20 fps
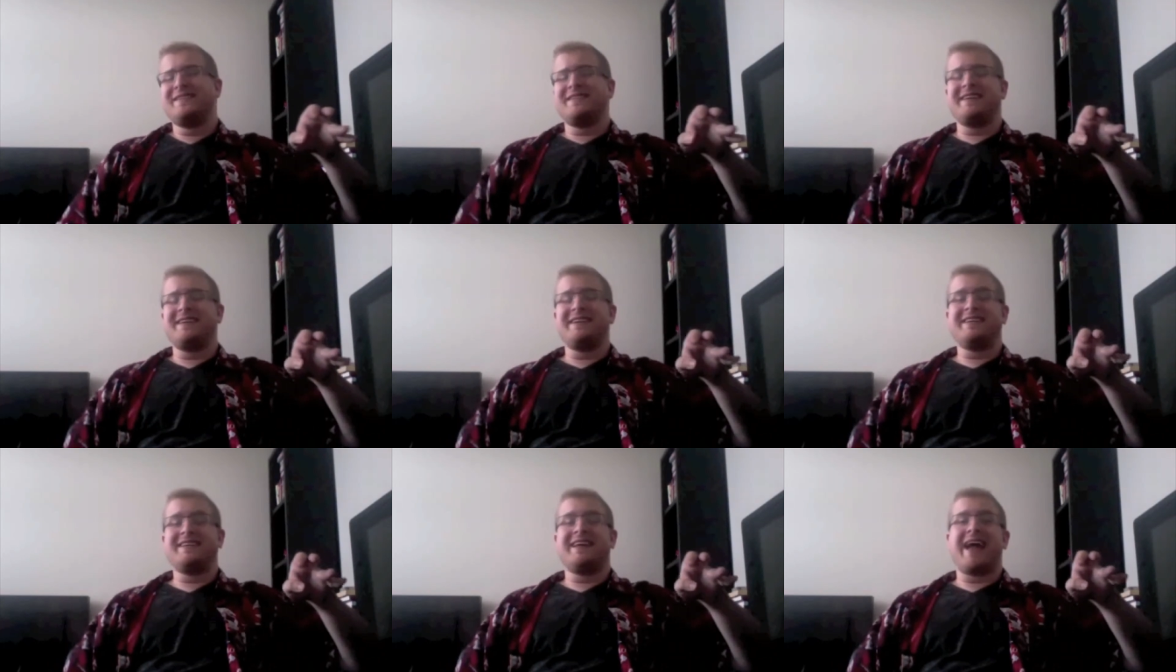
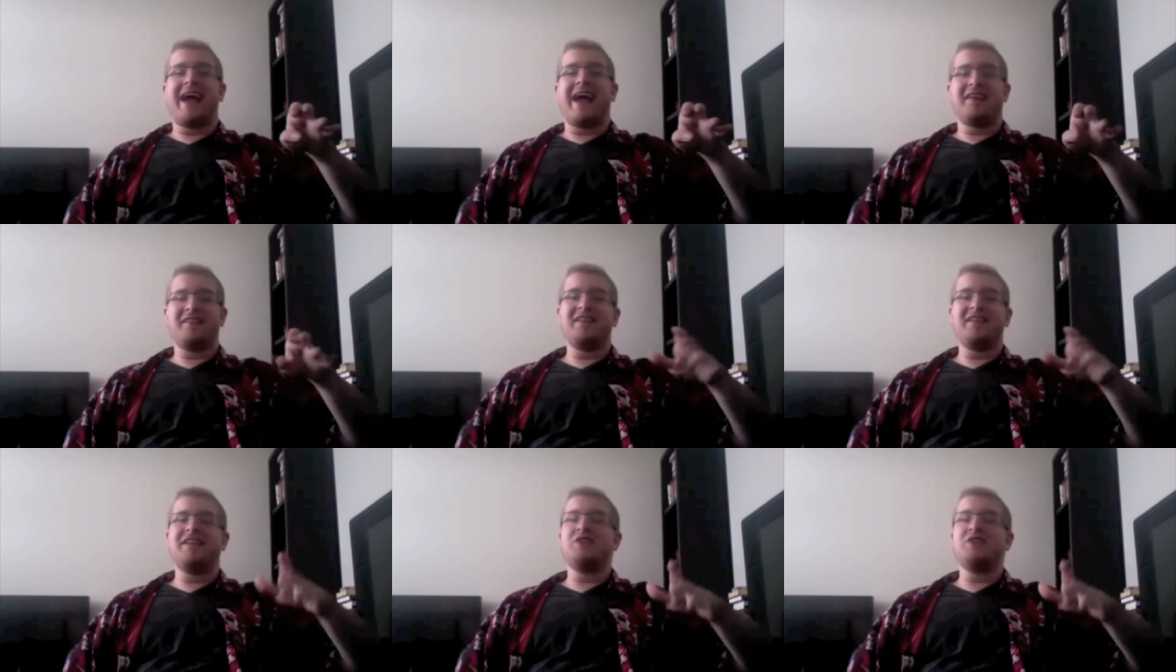that it
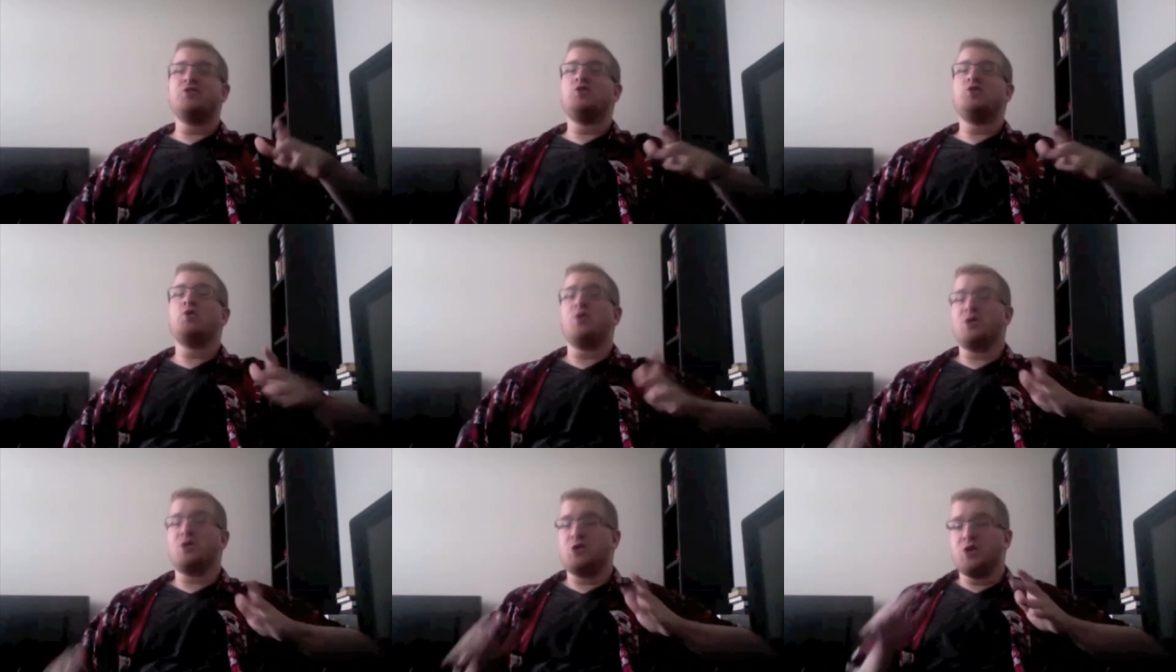actually leads
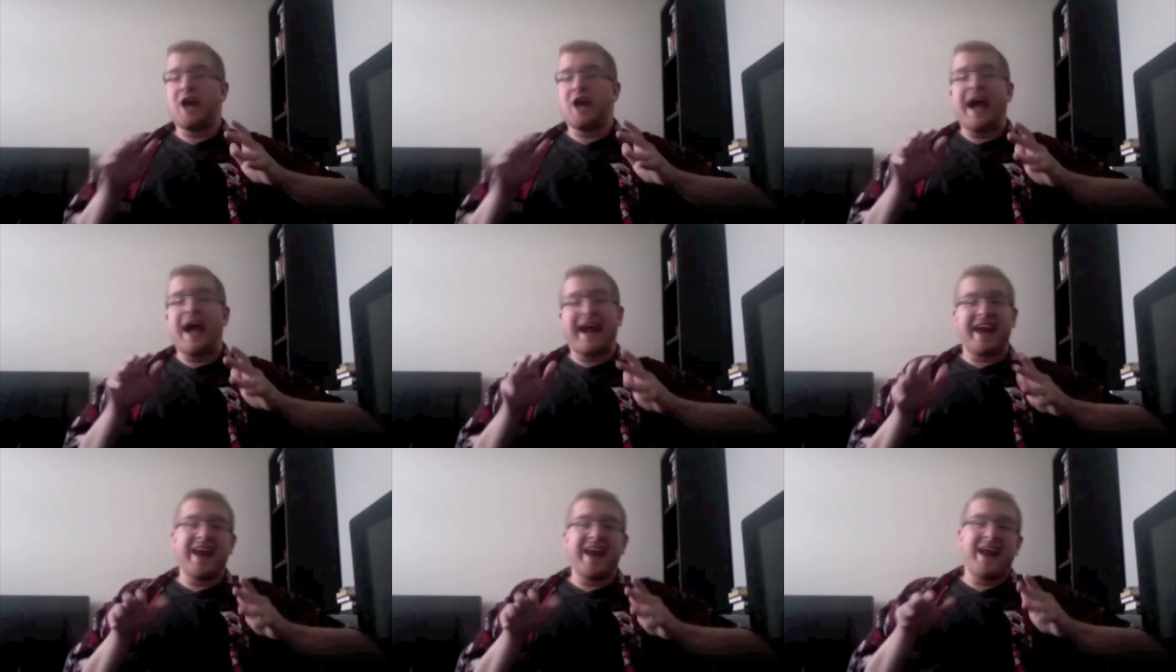to a
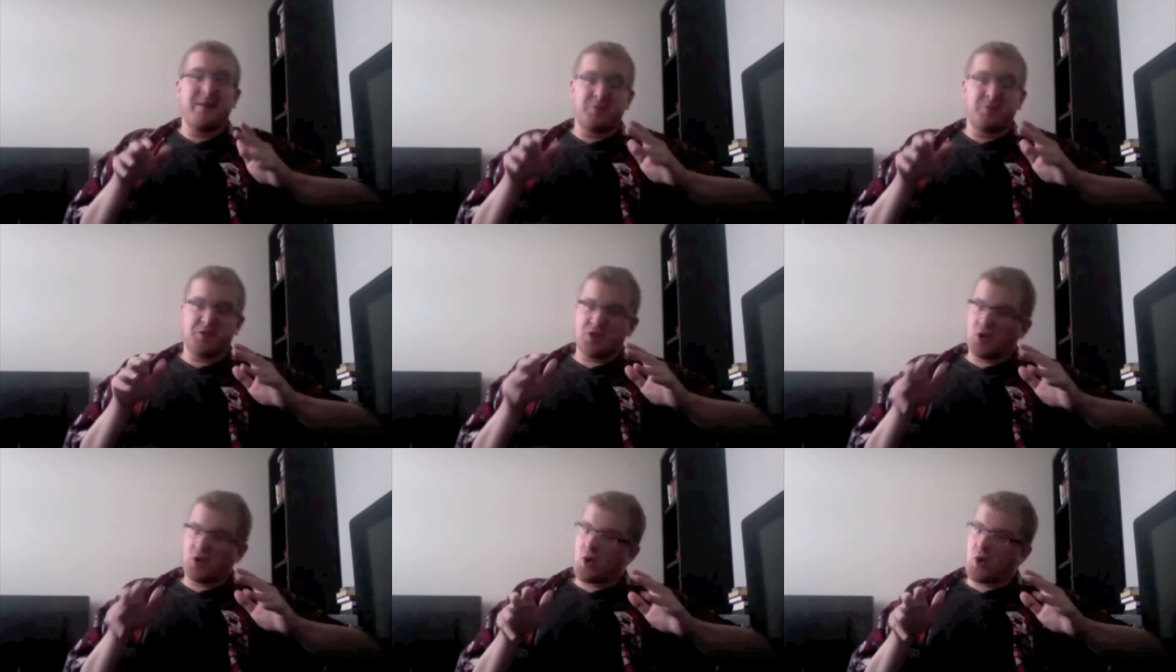
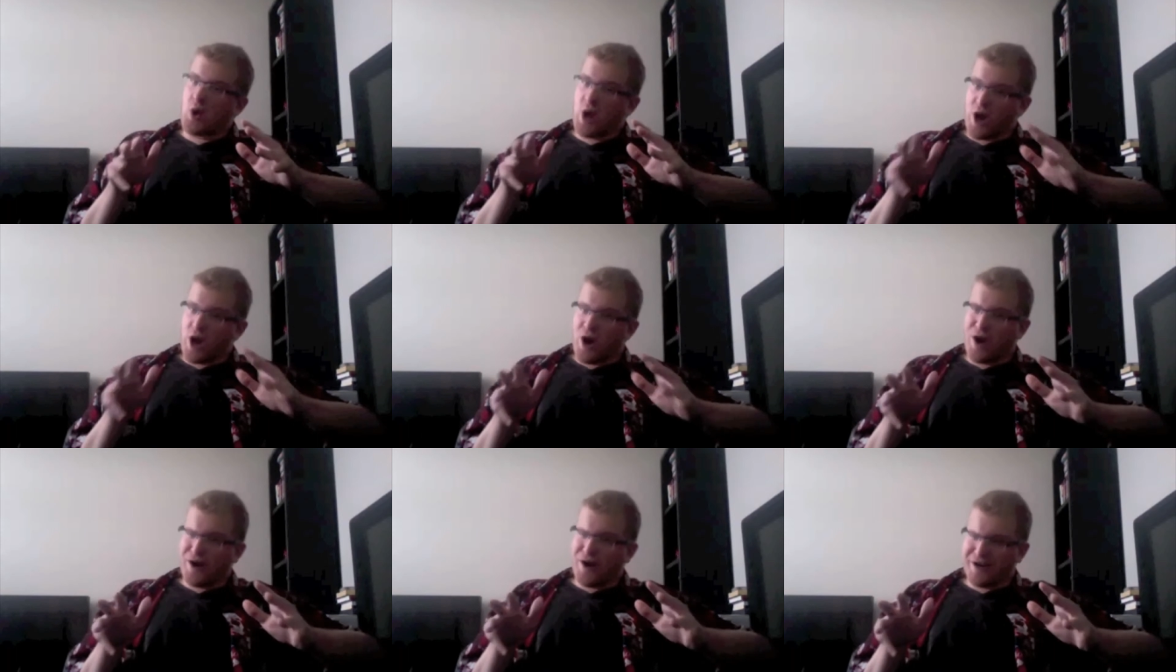Jackanapes
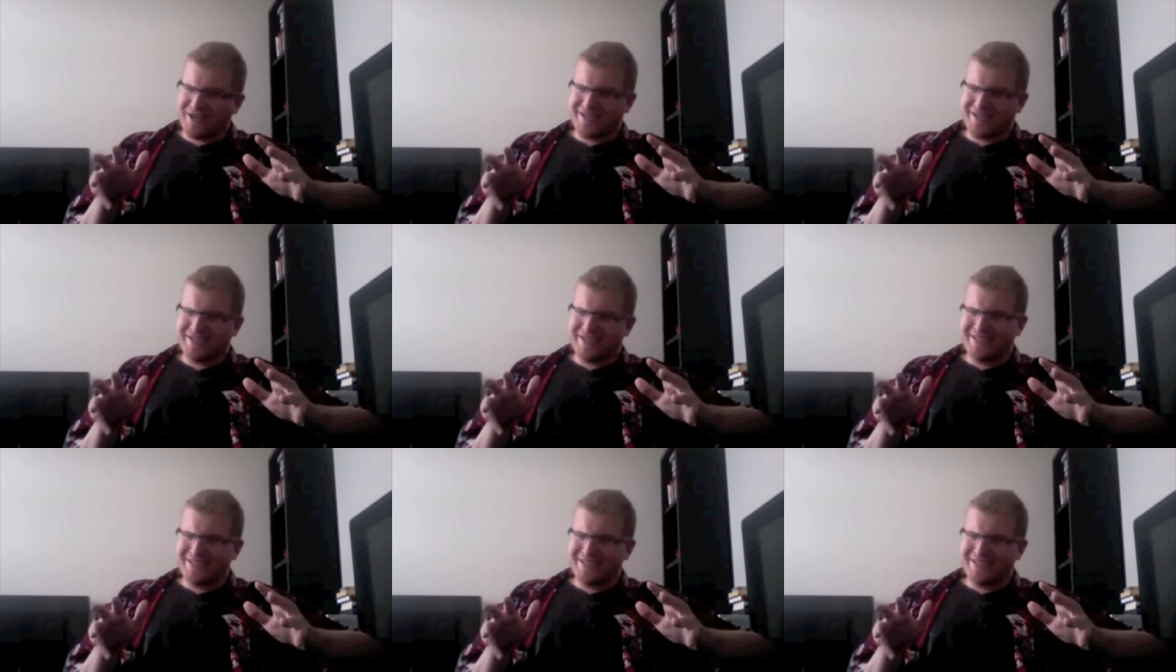story arc